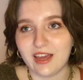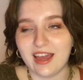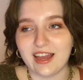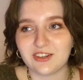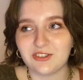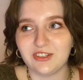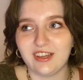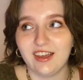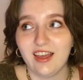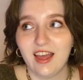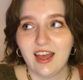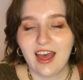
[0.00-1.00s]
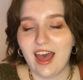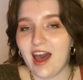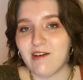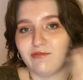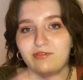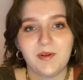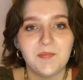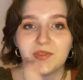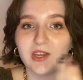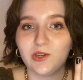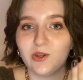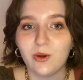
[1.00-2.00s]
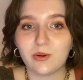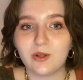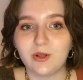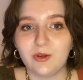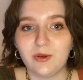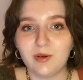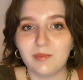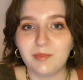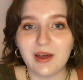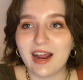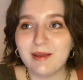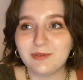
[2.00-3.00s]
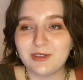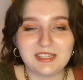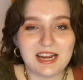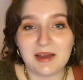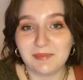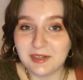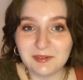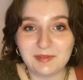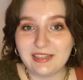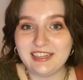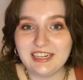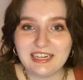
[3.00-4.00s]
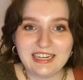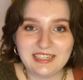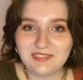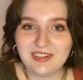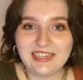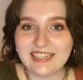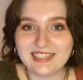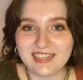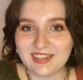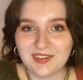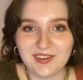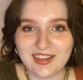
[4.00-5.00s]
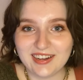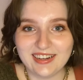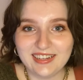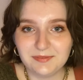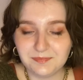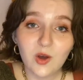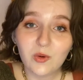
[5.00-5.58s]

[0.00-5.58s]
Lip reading: I actually have no clue, but I'm just happy to be here and witness it going on.